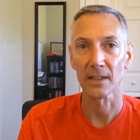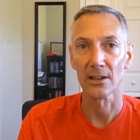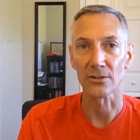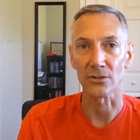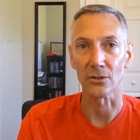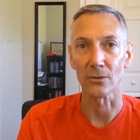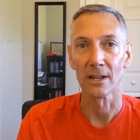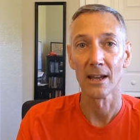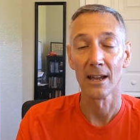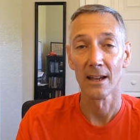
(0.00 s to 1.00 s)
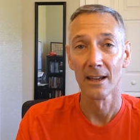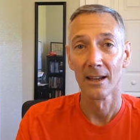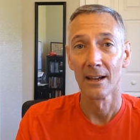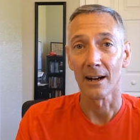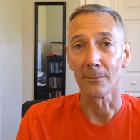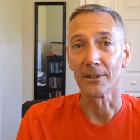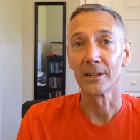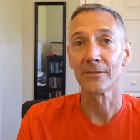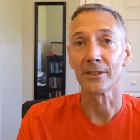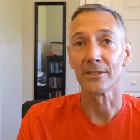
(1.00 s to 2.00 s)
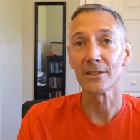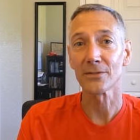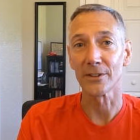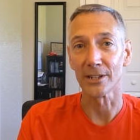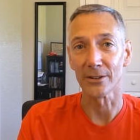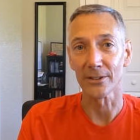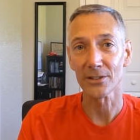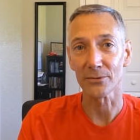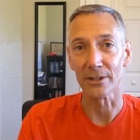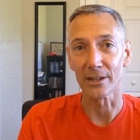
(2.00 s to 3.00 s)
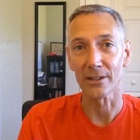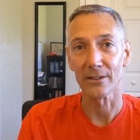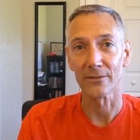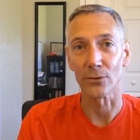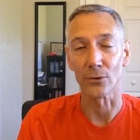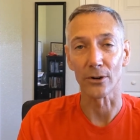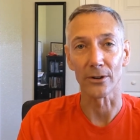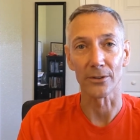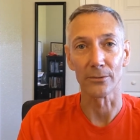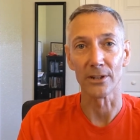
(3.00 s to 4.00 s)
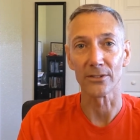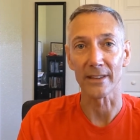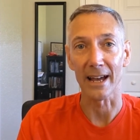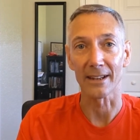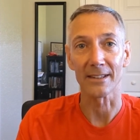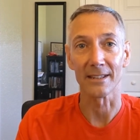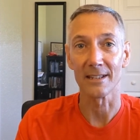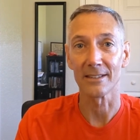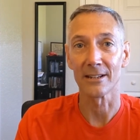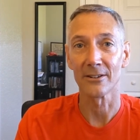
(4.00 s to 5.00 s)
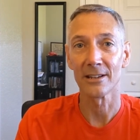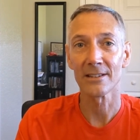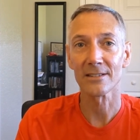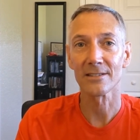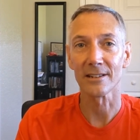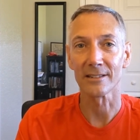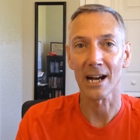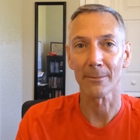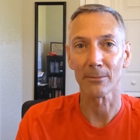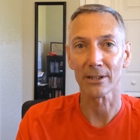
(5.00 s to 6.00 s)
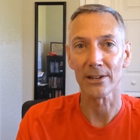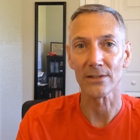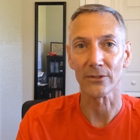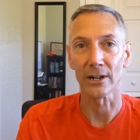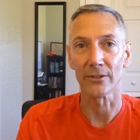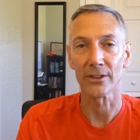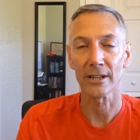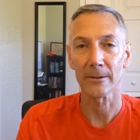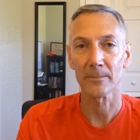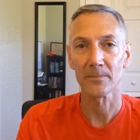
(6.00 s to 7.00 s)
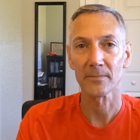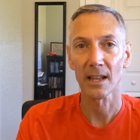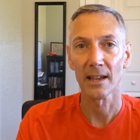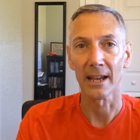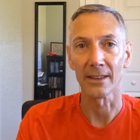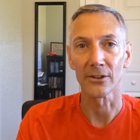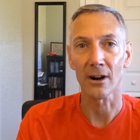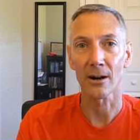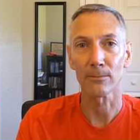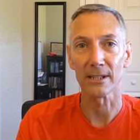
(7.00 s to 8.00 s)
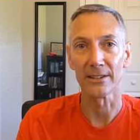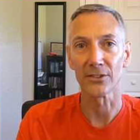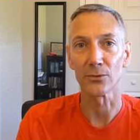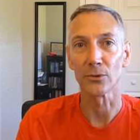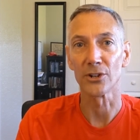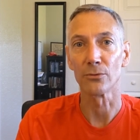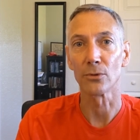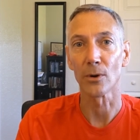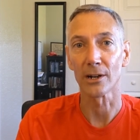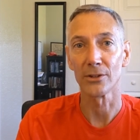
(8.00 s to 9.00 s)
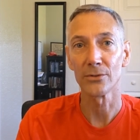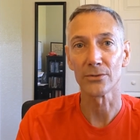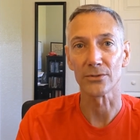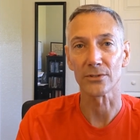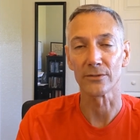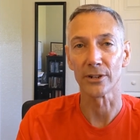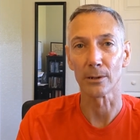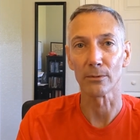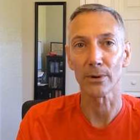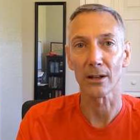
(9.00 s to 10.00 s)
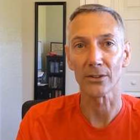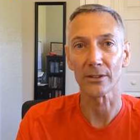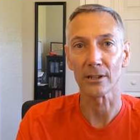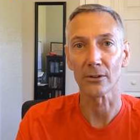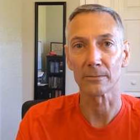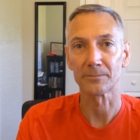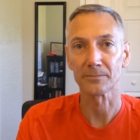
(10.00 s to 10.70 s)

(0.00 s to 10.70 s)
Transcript: So I'm giving this video this week for the reason that there is a time and place for everything, and there are places where you would want to use a variable policy loan.